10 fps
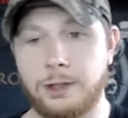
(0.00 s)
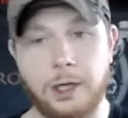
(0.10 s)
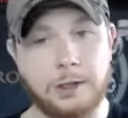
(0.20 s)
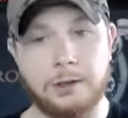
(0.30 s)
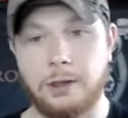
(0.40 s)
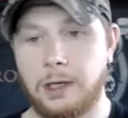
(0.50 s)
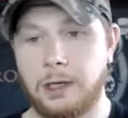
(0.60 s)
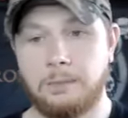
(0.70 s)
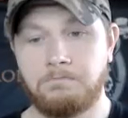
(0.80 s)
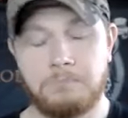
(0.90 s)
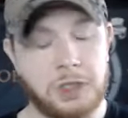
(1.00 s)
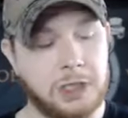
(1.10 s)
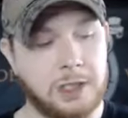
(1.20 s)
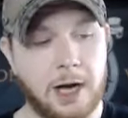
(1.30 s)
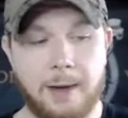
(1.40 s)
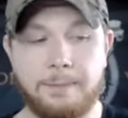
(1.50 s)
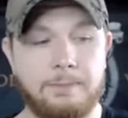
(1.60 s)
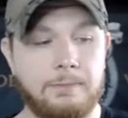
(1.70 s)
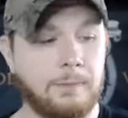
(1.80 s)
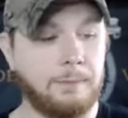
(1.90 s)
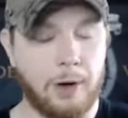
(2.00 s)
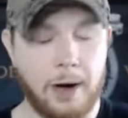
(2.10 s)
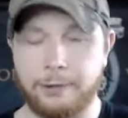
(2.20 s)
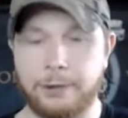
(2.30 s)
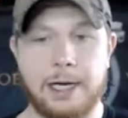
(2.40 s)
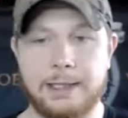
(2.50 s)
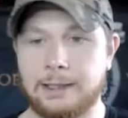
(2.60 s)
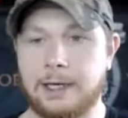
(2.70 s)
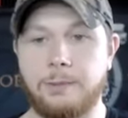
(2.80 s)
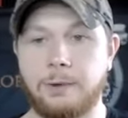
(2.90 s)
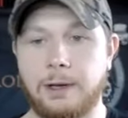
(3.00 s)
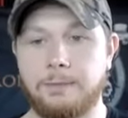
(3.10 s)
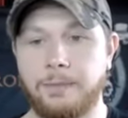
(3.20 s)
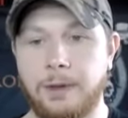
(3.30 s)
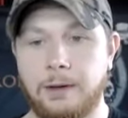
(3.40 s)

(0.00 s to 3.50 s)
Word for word: Just stop prioritizing time with them